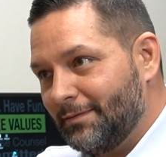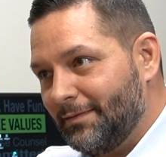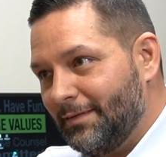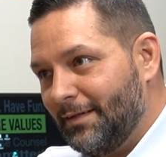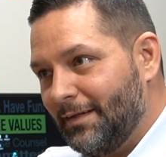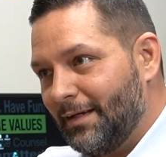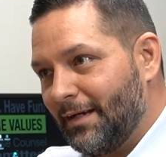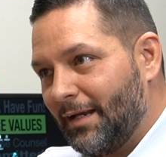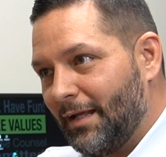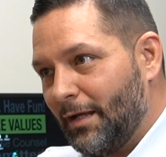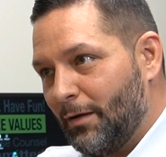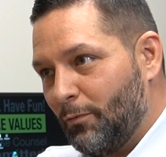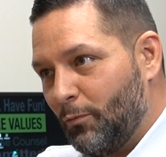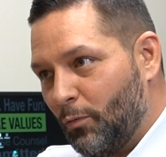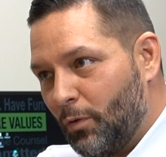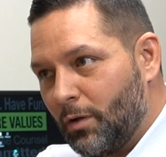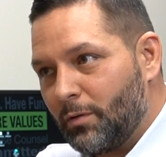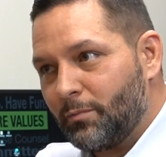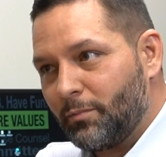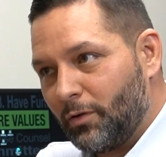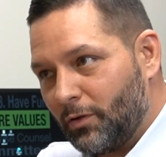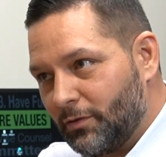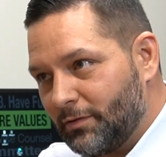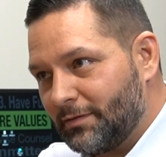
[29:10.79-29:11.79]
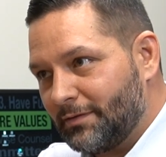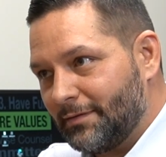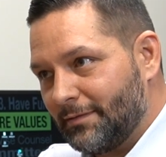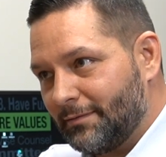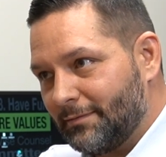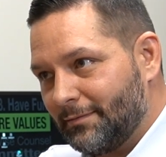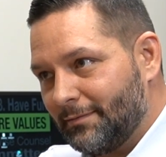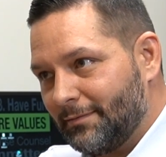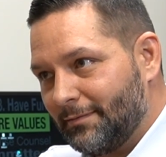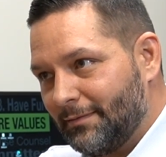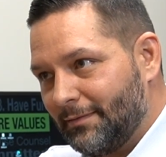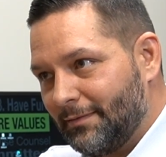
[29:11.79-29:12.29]
you got to get 1 person
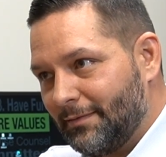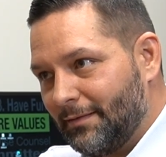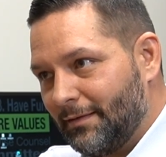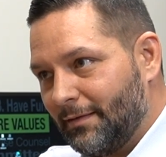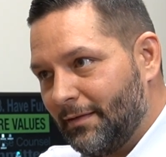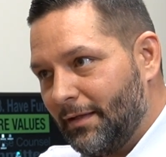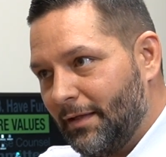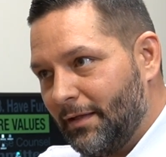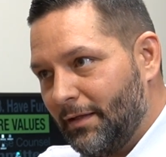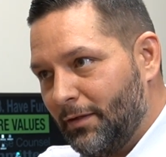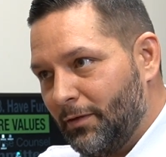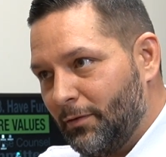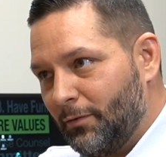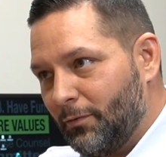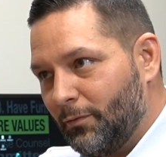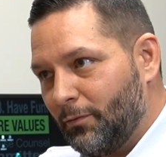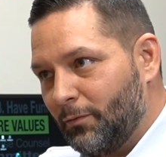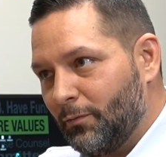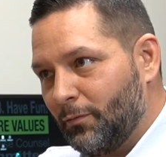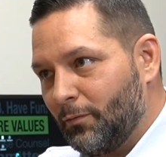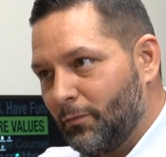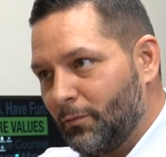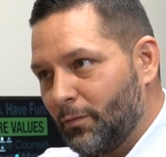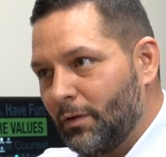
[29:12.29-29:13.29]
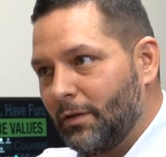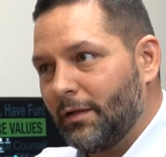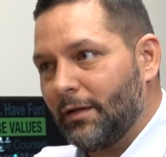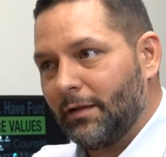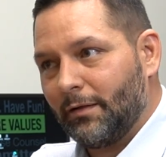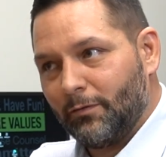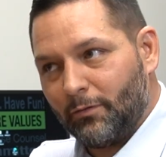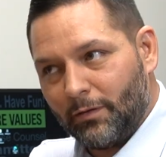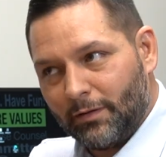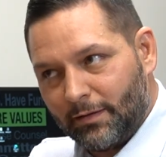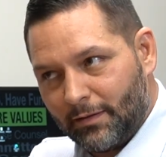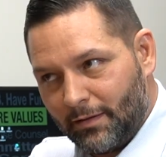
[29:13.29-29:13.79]
to let you run
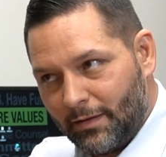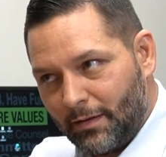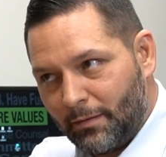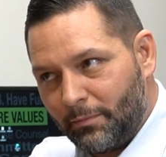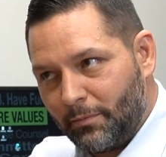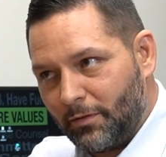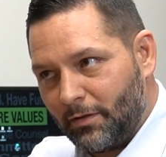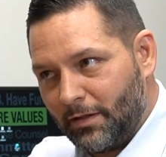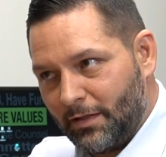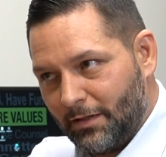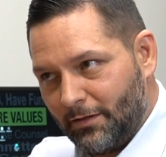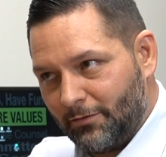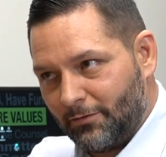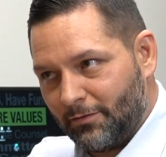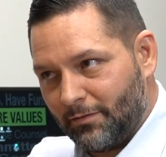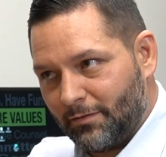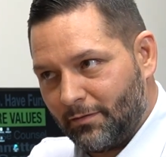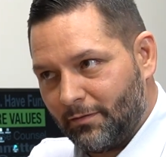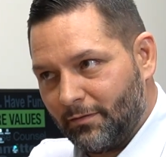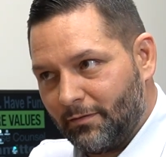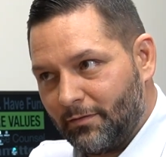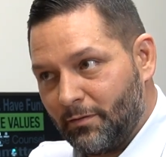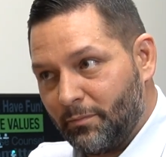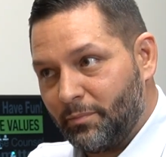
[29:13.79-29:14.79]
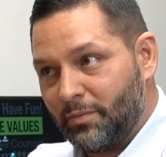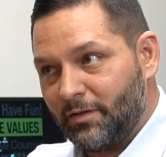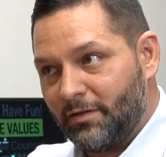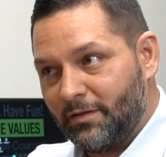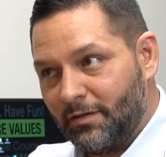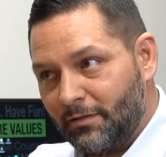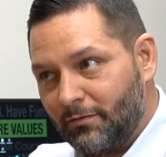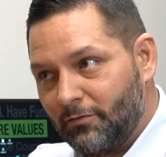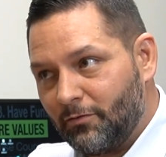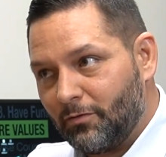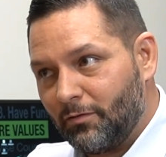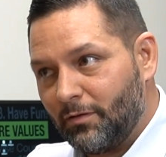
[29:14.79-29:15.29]
a credit application to
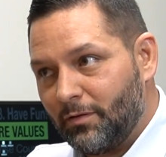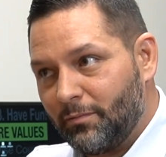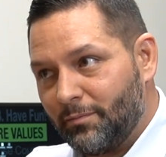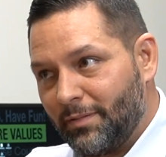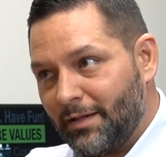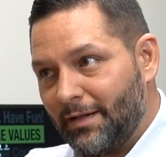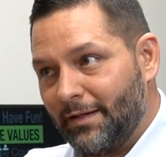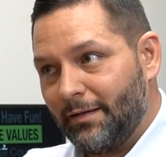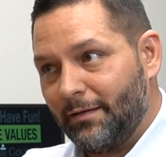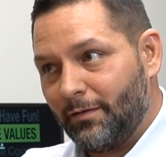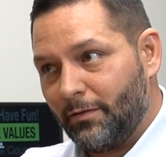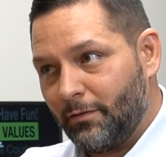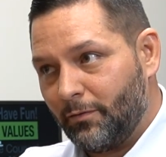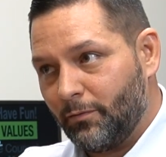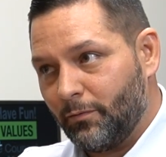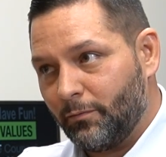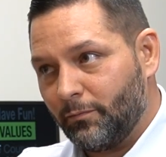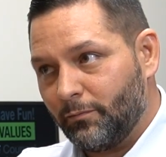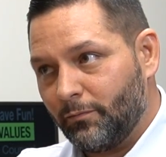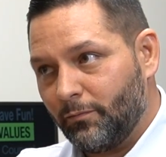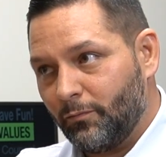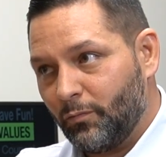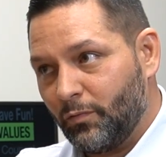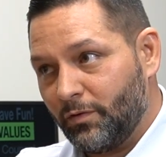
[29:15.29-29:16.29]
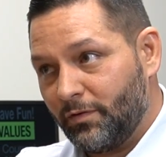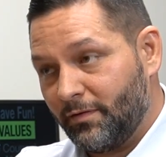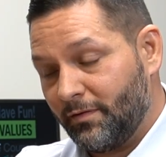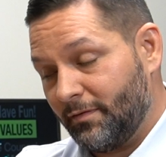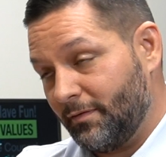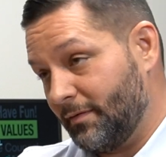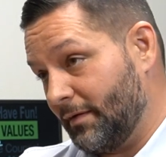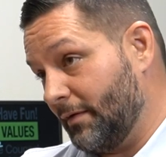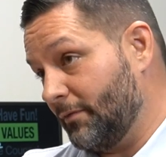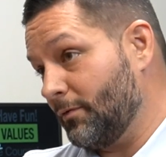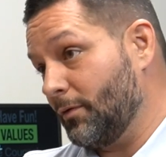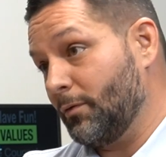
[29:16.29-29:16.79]
potentially buy a home, which
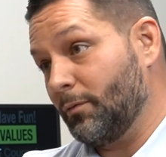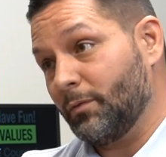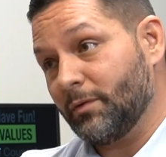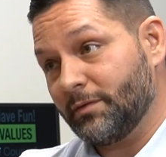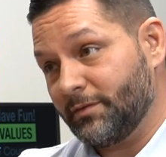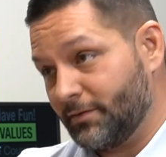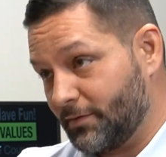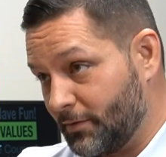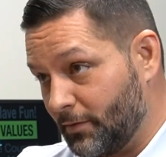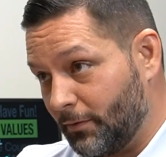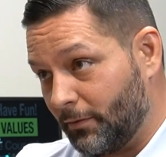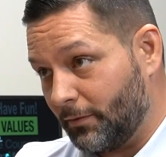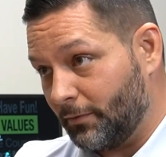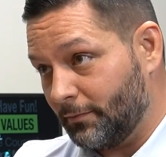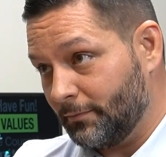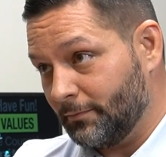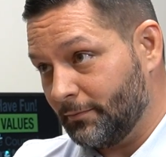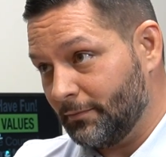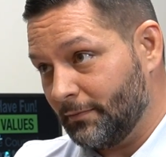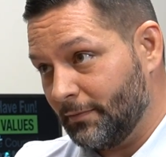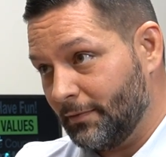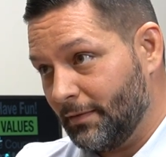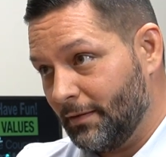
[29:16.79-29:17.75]
is everyone's goal.